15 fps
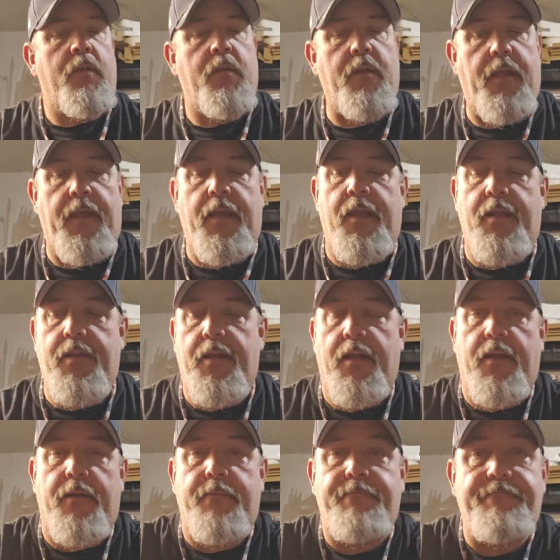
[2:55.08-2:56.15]
and
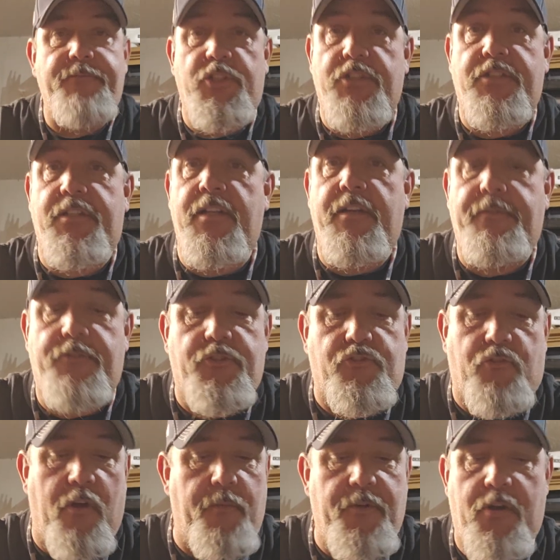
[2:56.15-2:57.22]
just enough to
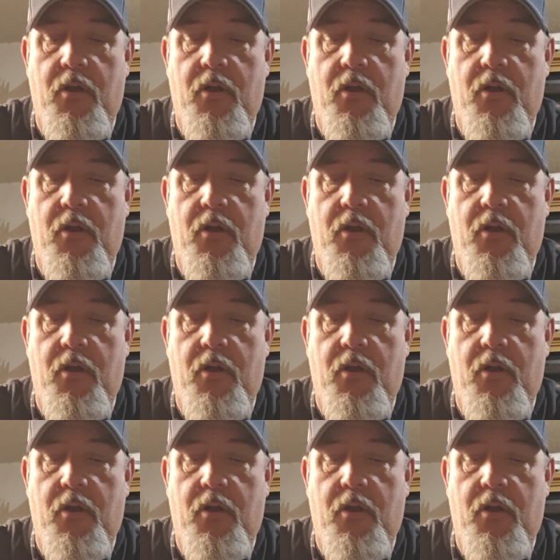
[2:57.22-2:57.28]
scrub it